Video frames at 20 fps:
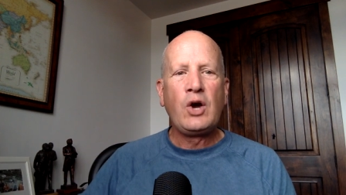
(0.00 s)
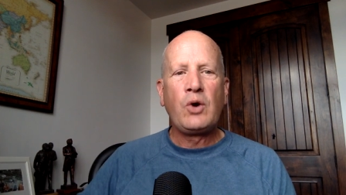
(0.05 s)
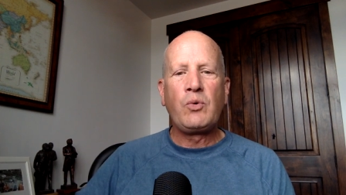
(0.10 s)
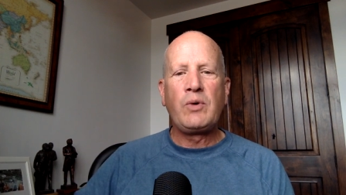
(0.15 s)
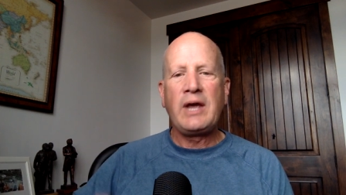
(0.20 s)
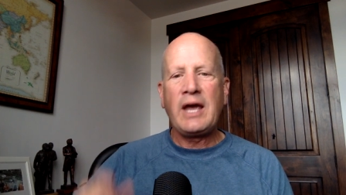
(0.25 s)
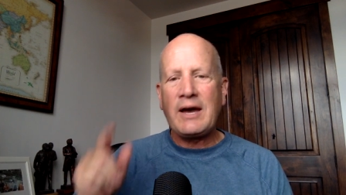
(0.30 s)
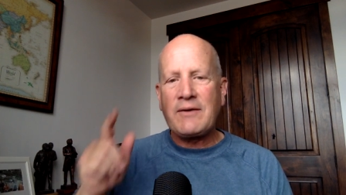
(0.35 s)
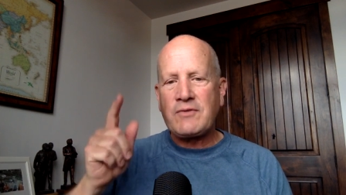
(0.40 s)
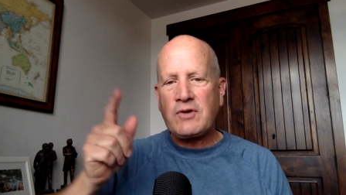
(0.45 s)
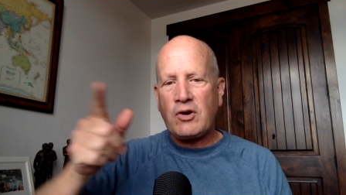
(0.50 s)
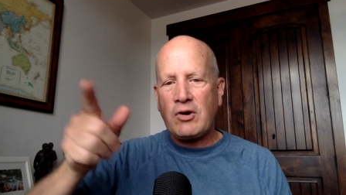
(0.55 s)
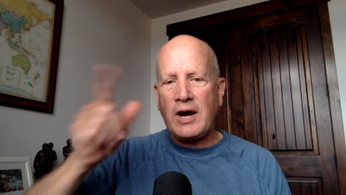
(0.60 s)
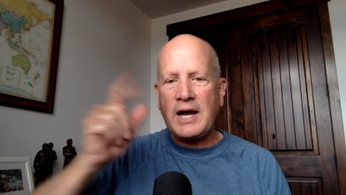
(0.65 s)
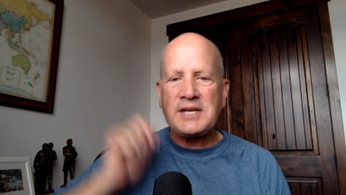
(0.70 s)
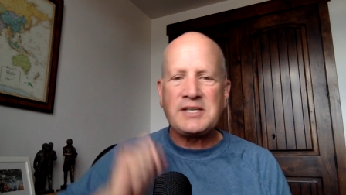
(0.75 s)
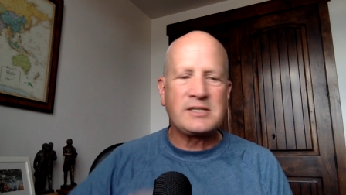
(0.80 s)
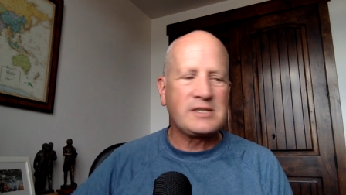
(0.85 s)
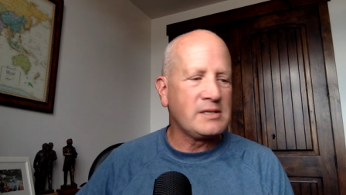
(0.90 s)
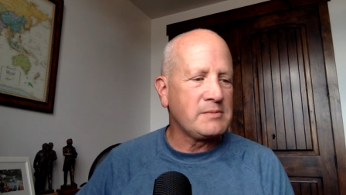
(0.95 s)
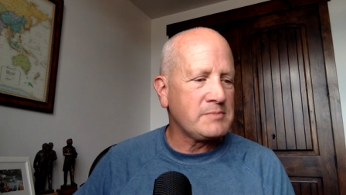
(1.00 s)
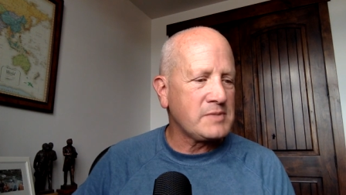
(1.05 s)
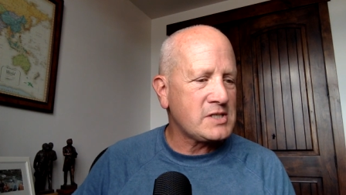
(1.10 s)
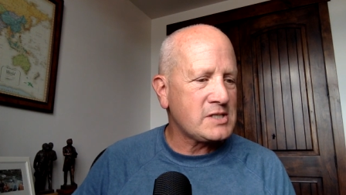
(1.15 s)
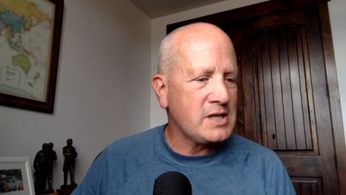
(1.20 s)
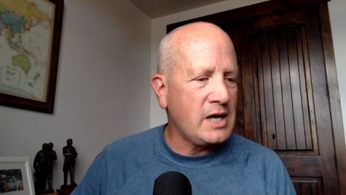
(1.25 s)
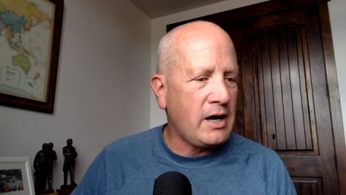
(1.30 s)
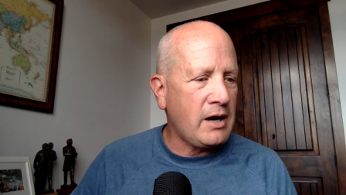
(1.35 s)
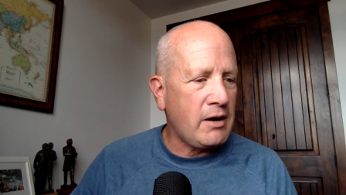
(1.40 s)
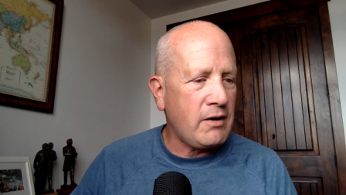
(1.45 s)
we have Christ
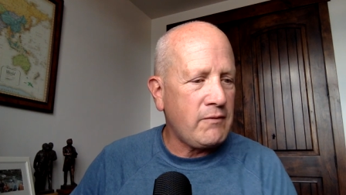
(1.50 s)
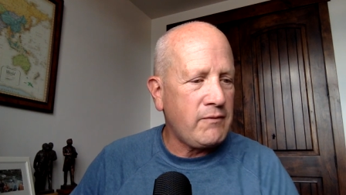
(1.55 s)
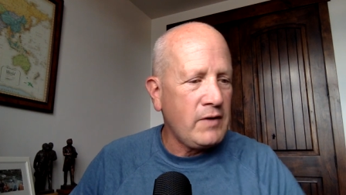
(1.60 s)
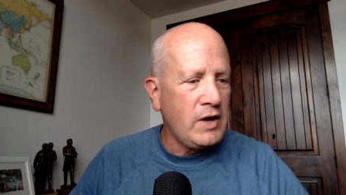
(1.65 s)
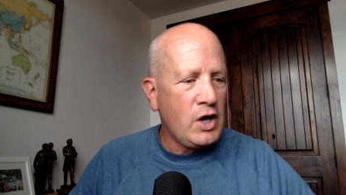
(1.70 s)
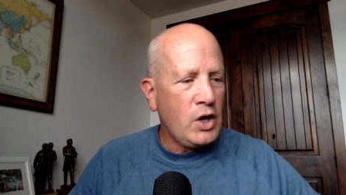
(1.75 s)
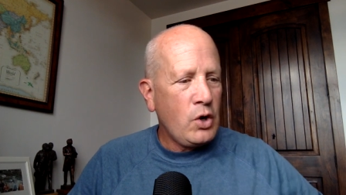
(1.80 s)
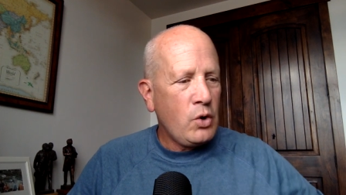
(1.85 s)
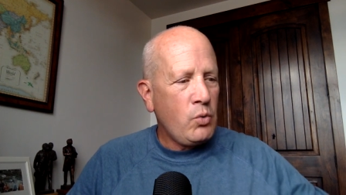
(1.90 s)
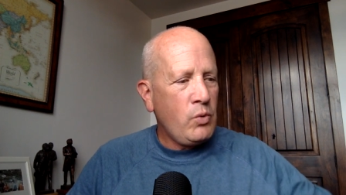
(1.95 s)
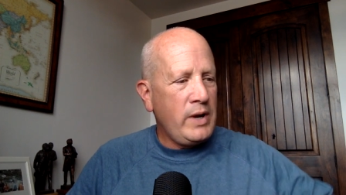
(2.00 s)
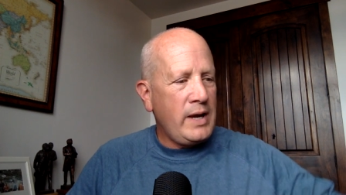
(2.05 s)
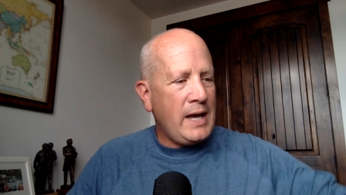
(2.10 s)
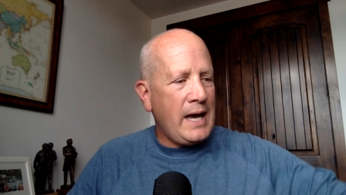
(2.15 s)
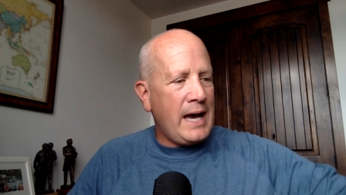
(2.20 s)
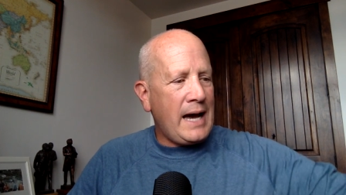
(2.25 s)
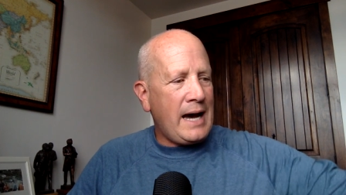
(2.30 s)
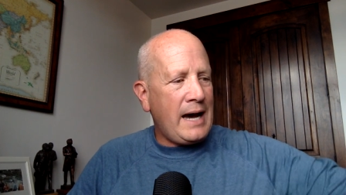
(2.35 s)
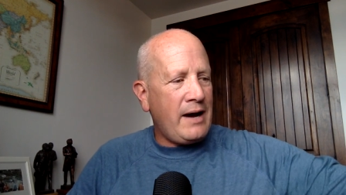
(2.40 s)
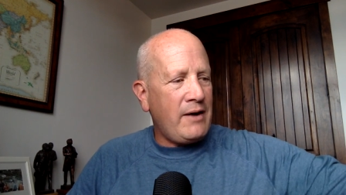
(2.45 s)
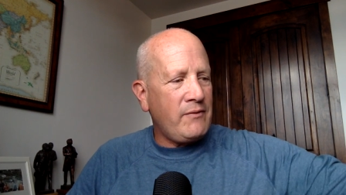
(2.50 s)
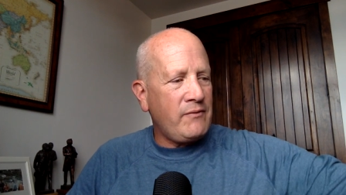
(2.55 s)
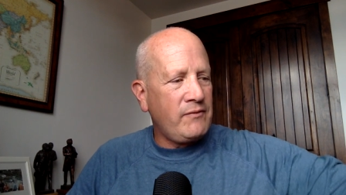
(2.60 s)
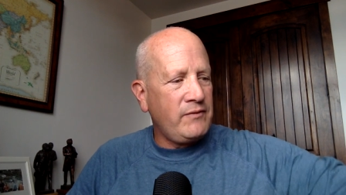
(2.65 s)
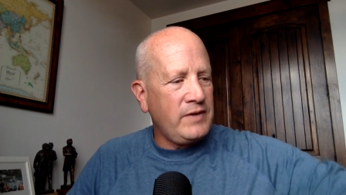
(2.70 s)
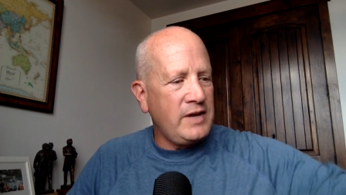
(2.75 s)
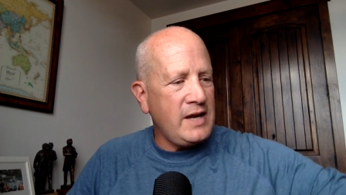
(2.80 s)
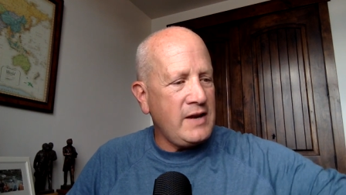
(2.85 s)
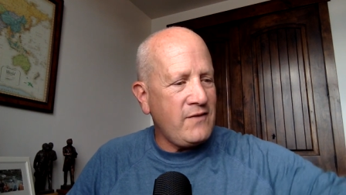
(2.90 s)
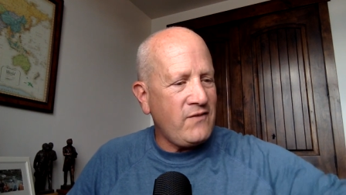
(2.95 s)
himself, we have
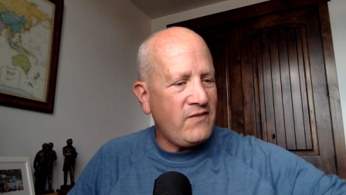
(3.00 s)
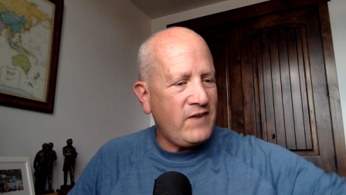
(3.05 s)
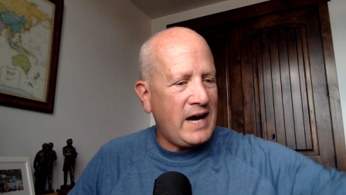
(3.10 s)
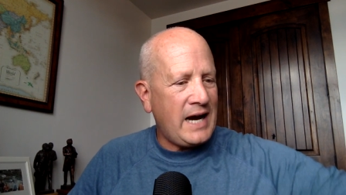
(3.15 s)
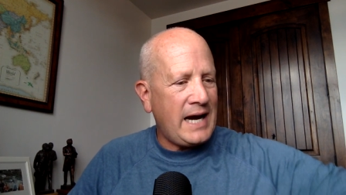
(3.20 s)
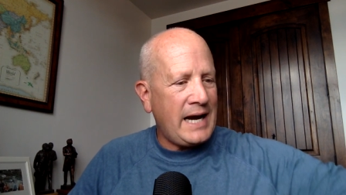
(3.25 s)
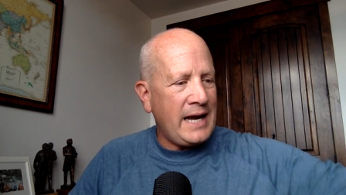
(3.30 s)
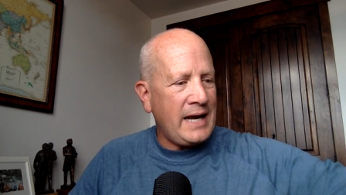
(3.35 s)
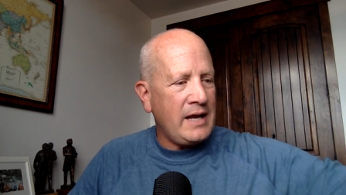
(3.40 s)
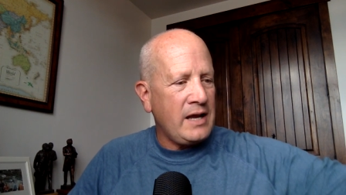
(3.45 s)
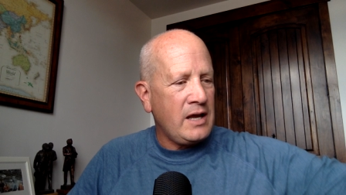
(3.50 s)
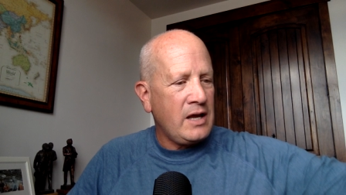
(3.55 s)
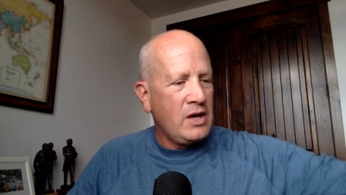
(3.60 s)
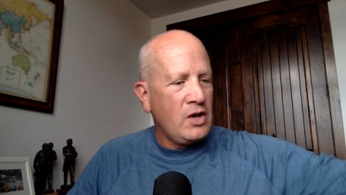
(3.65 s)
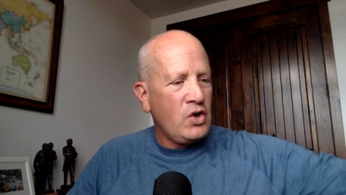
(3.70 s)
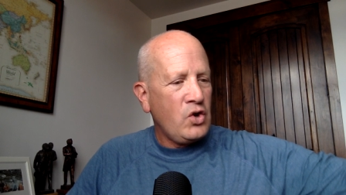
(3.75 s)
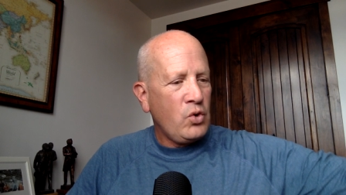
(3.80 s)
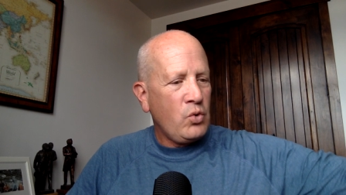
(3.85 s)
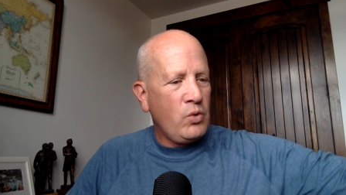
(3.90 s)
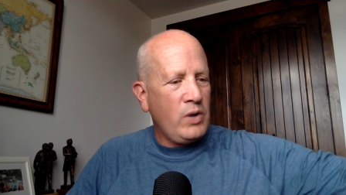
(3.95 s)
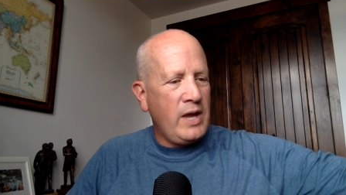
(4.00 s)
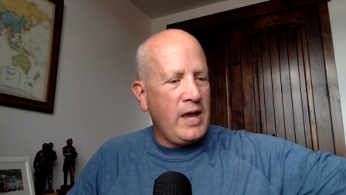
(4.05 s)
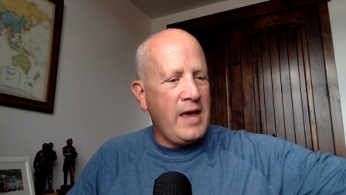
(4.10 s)
Nephi, we,